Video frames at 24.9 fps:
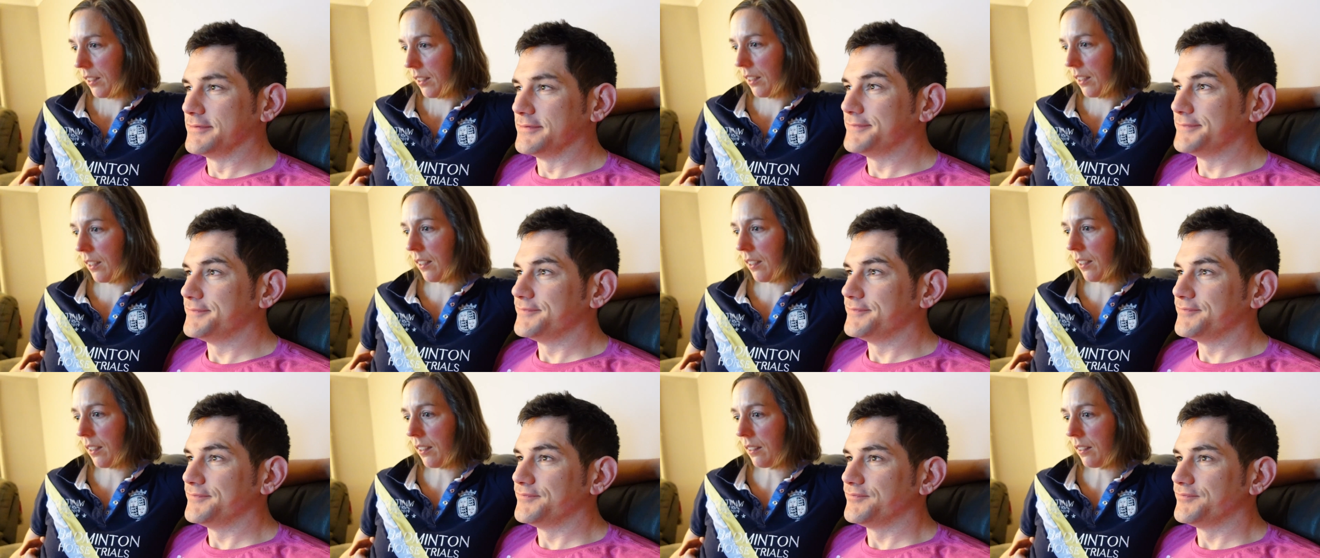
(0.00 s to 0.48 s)

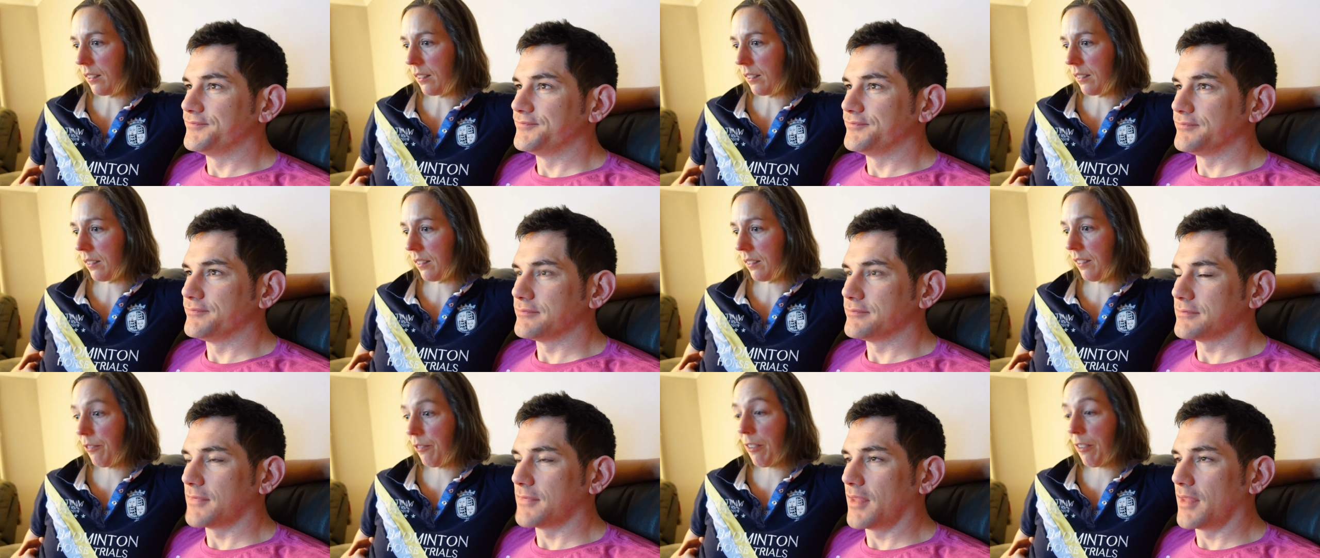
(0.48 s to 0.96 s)
Speaker 1: Oh,
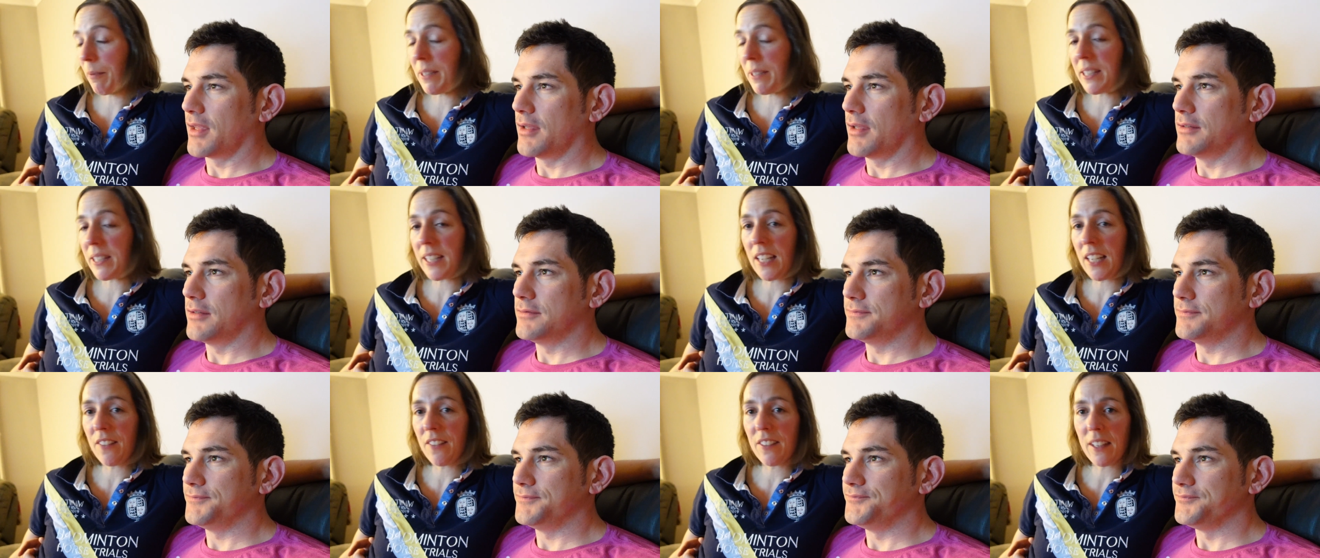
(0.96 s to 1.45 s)
and we've
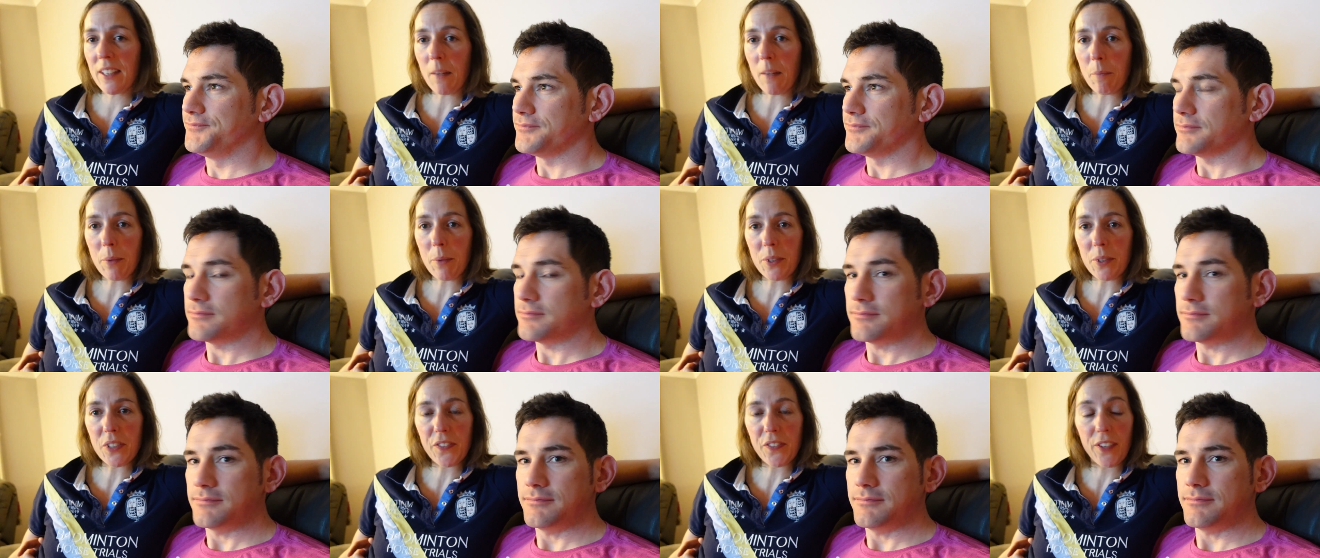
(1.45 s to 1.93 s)
been saving
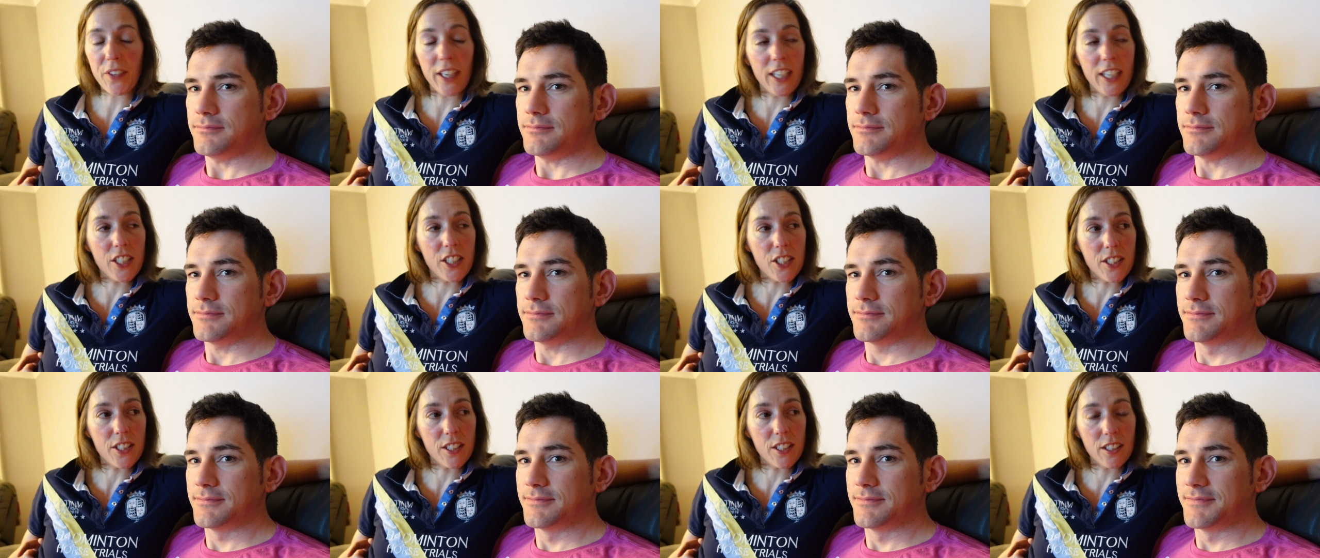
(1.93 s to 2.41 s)
that box for
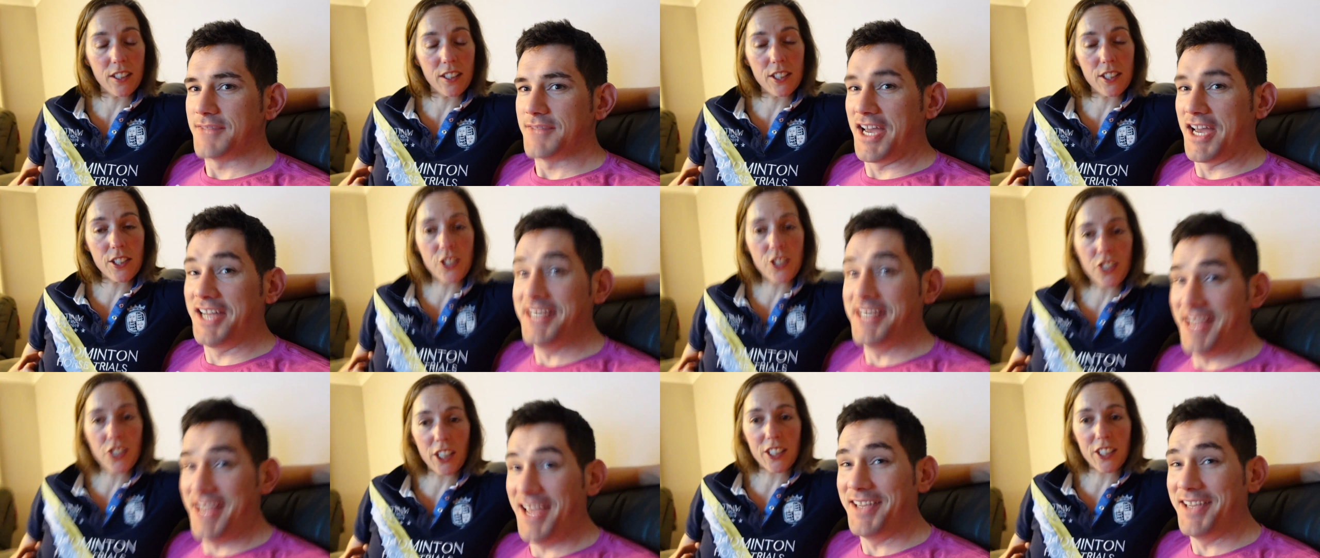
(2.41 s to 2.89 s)
ages and I
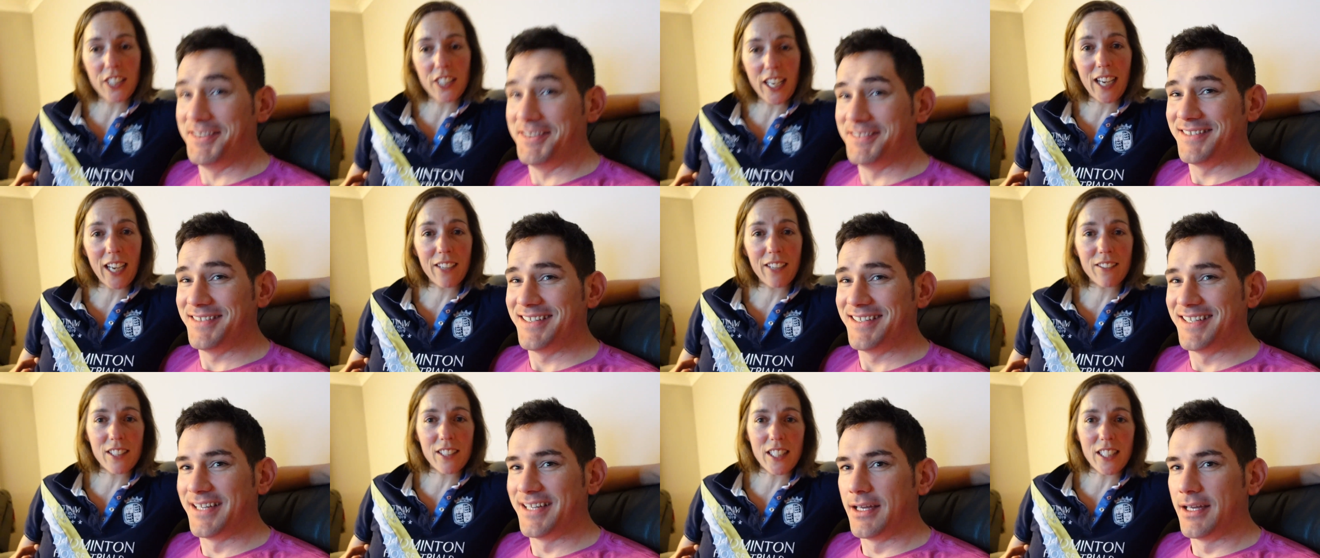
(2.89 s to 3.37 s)
just chucked it
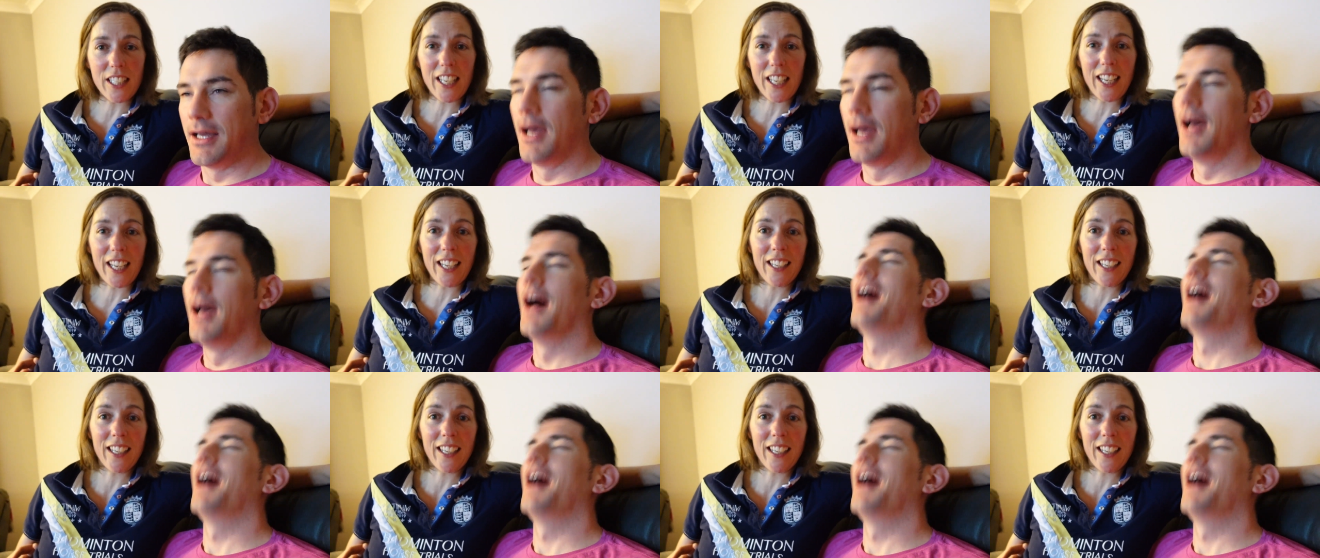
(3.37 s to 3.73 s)
out today.